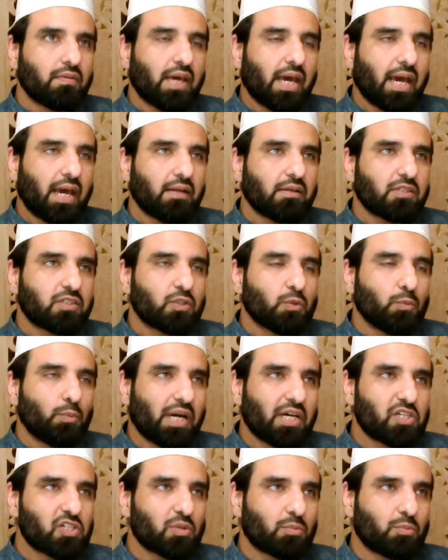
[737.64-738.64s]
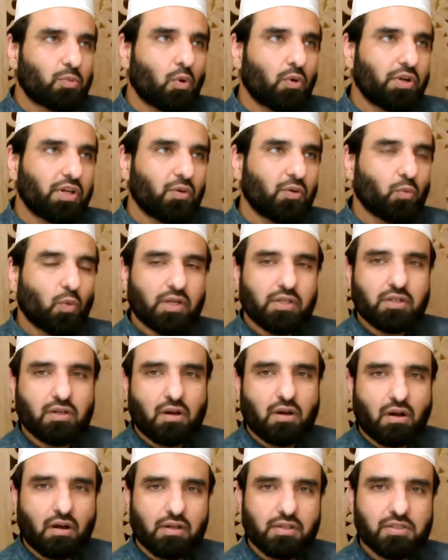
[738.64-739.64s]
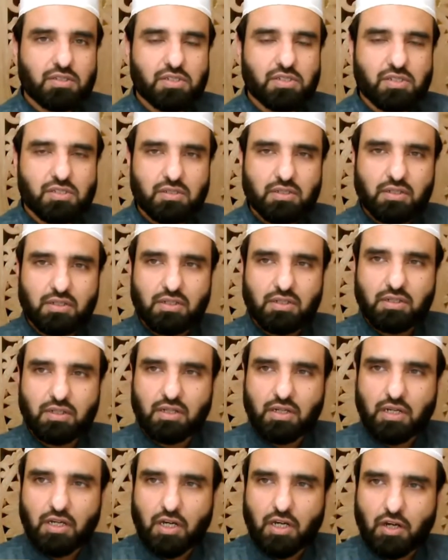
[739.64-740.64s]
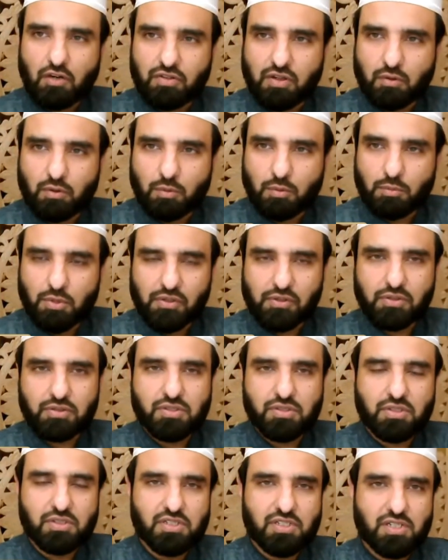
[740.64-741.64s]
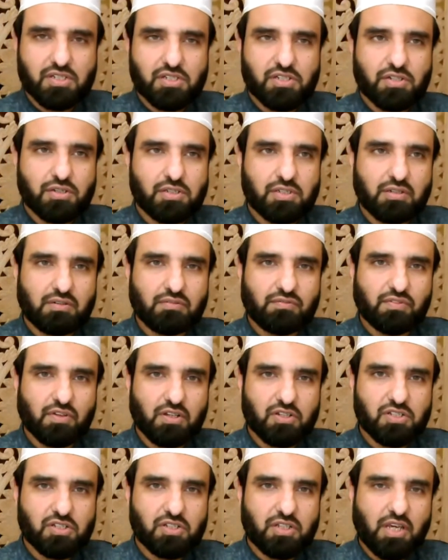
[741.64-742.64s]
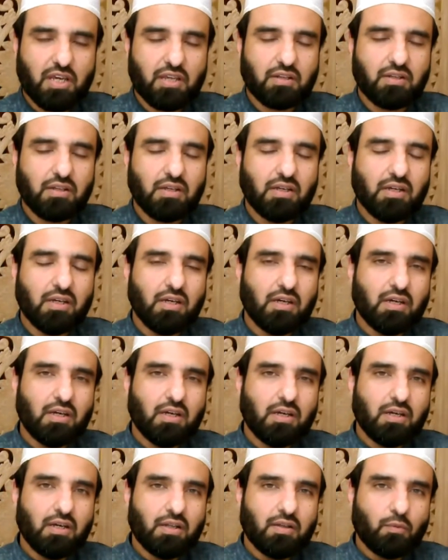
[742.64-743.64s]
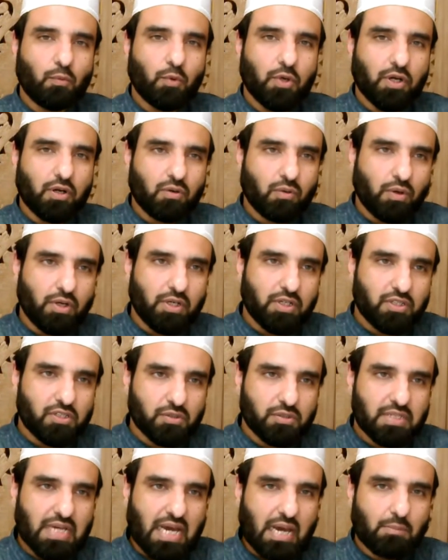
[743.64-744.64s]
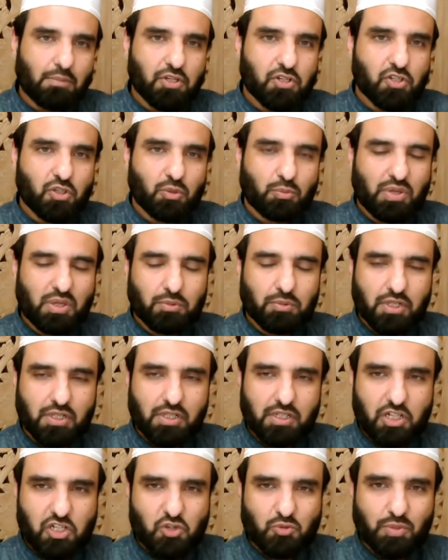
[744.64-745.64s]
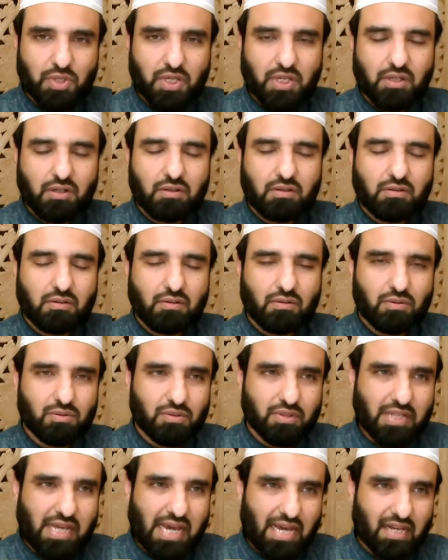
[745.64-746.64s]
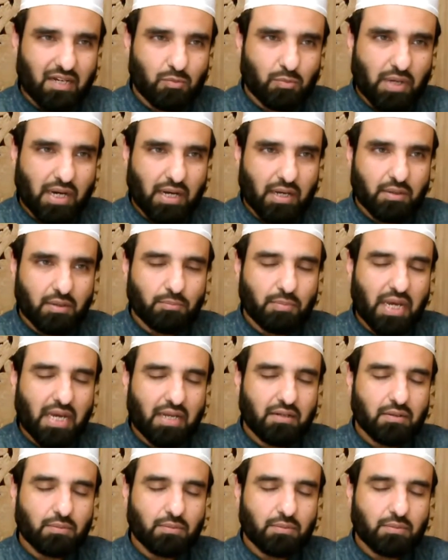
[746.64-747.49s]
that by supporting one cause of our brothers and sisters in Palestine, we are going to damage the people in Kashmir, or that by